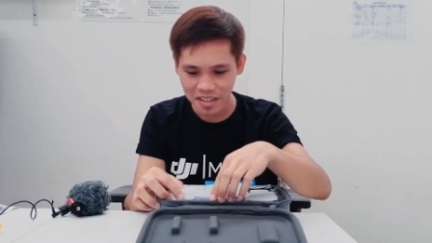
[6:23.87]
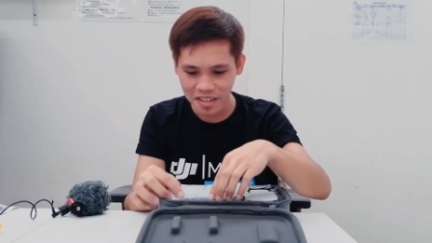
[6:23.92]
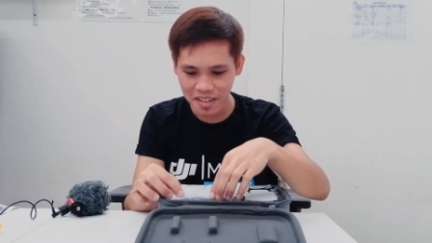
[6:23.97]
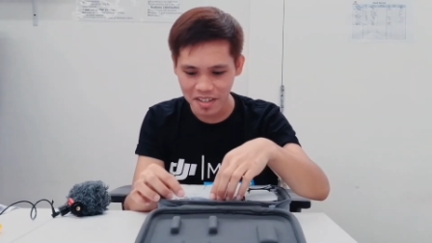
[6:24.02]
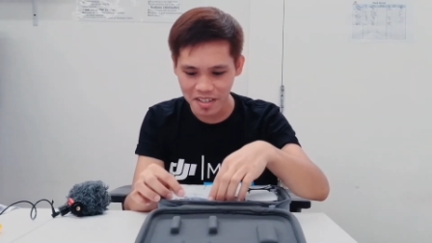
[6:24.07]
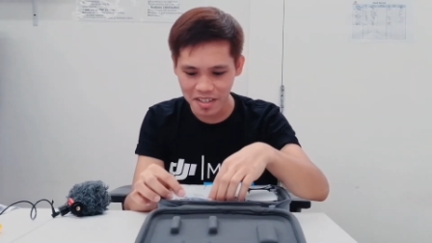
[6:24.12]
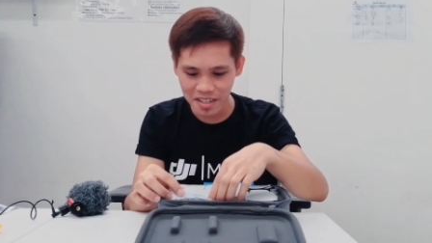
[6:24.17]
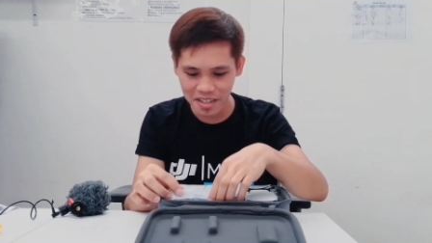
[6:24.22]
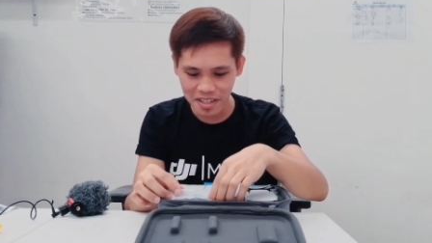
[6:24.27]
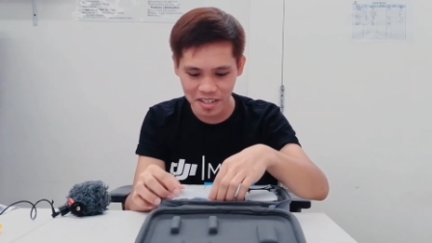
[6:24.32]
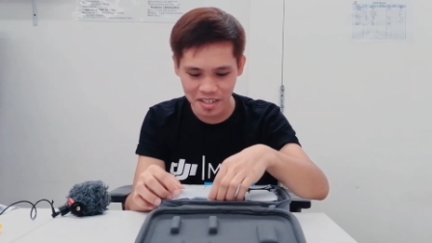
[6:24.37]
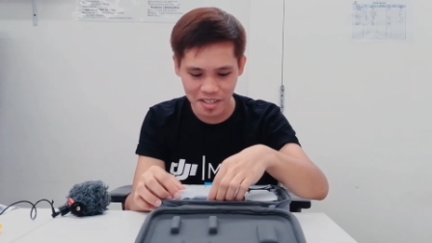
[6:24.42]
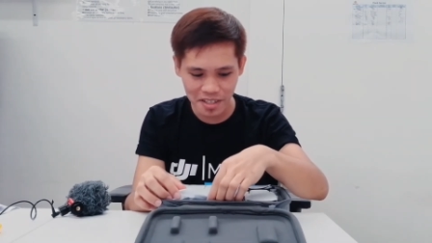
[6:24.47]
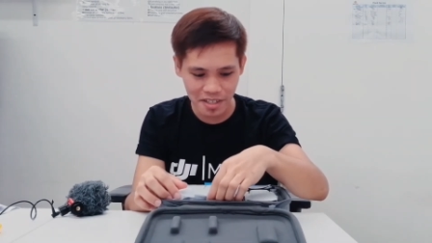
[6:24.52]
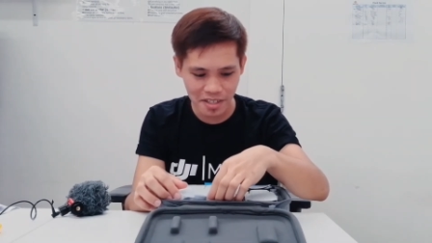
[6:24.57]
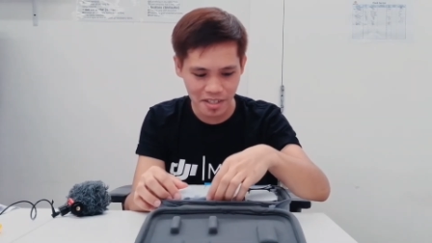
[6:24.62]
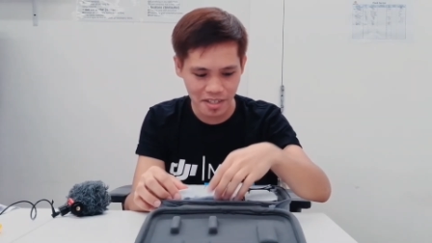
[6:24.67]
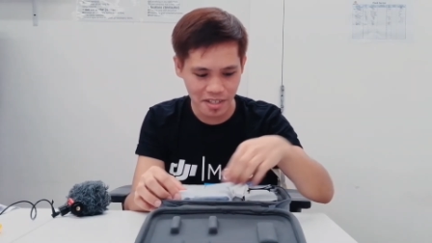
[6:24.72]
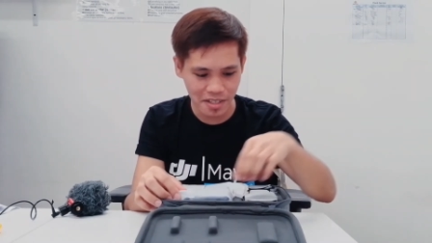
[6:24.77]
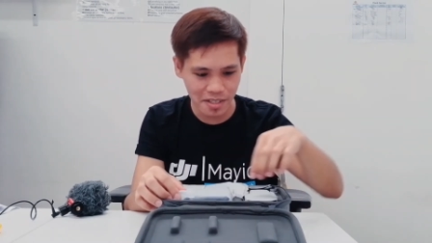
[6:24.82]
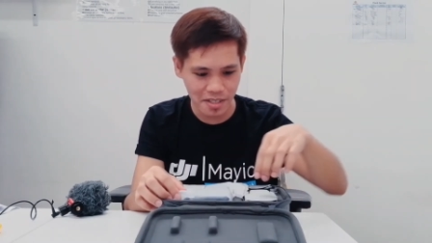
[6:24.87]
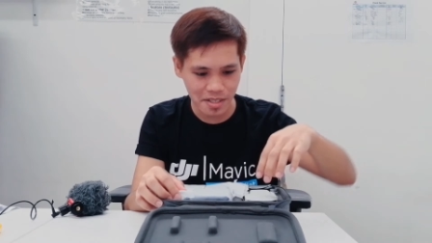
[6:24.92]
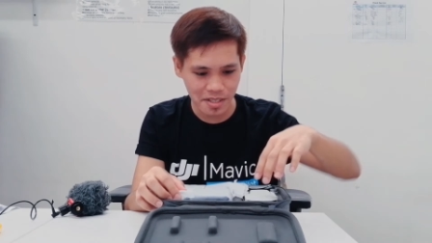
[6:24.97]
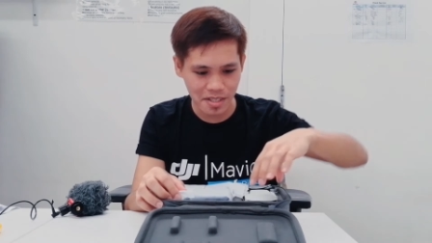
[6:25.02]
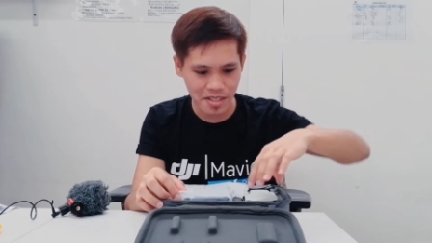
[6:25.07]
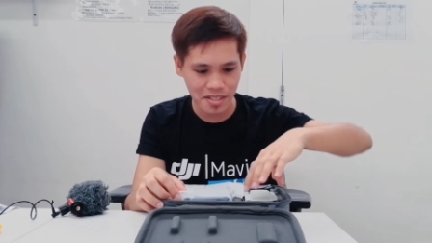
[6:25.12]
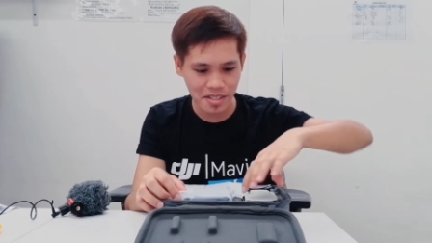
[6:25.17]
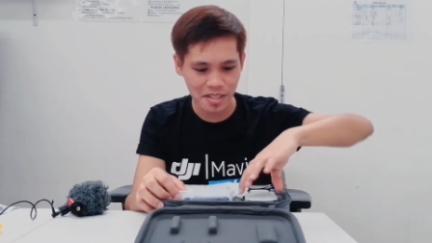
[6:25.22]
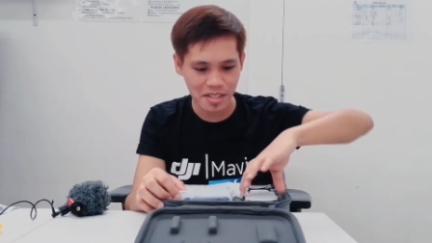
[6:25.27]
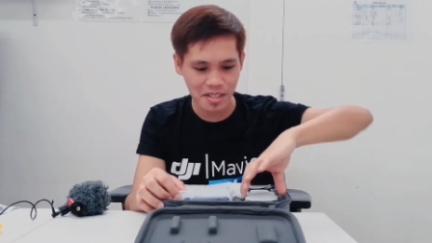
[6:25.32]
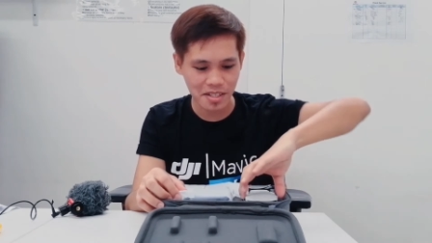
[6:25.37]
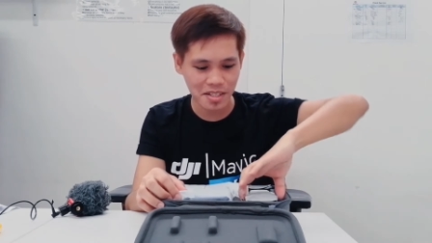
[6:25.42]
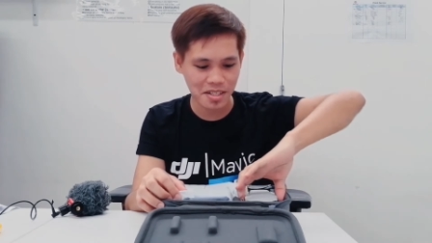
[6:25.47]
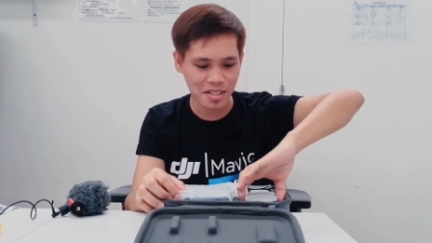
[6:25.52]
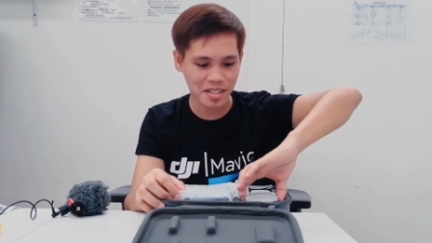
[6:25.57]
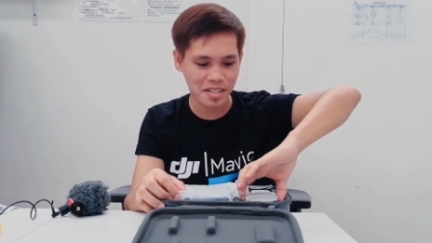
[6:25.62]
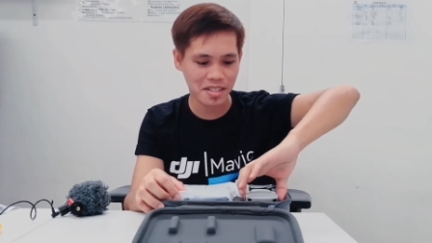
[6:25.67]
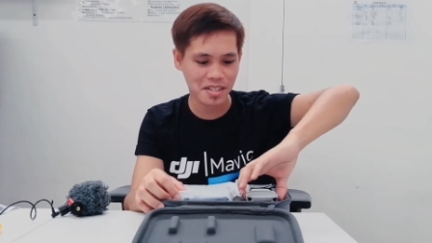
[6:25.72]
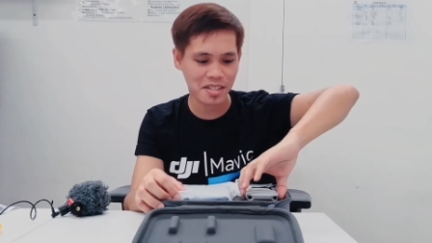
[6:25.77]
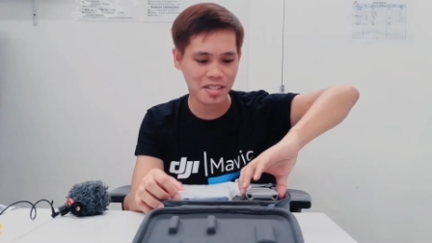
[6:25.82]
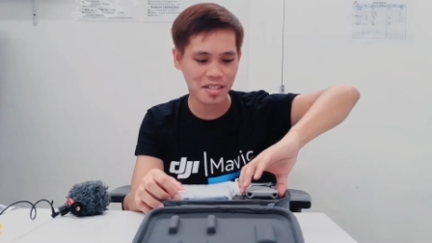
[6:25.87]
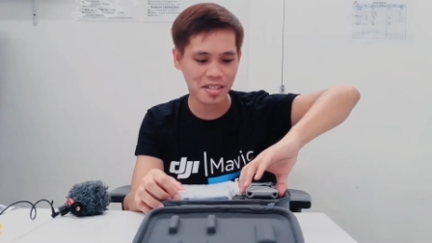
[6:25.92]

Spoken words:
is,